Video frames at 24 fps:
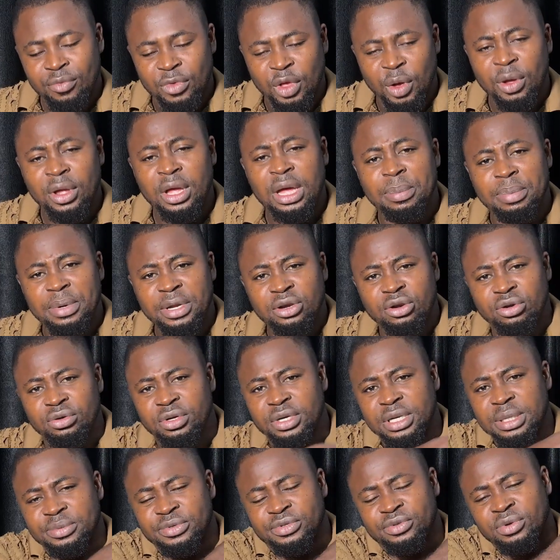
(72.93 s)
When you're playing your
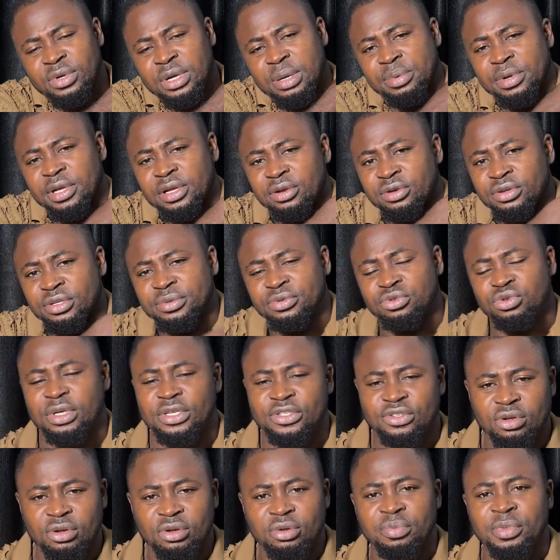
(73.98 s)
rhythms for a
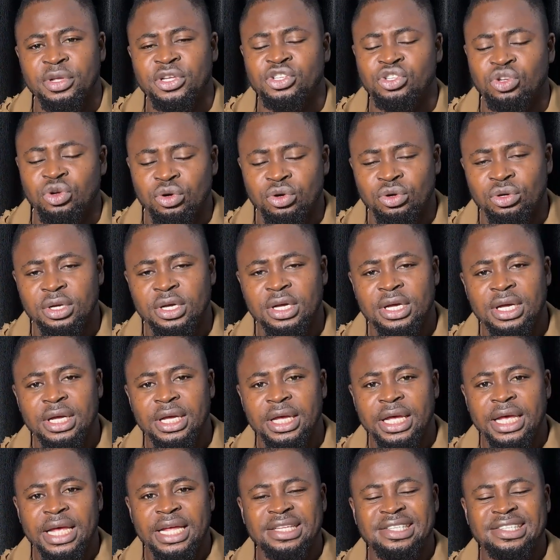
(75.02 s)
song, make sure
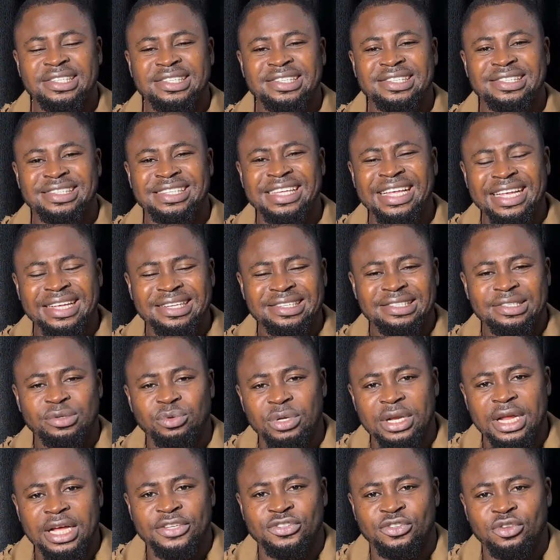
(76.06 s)
it syncs
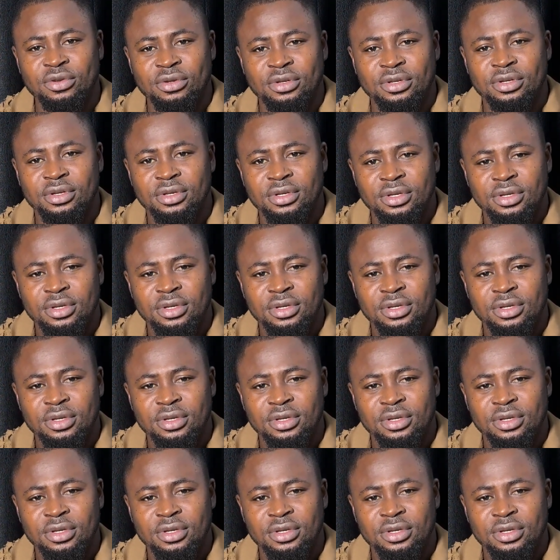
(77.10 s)
with that song.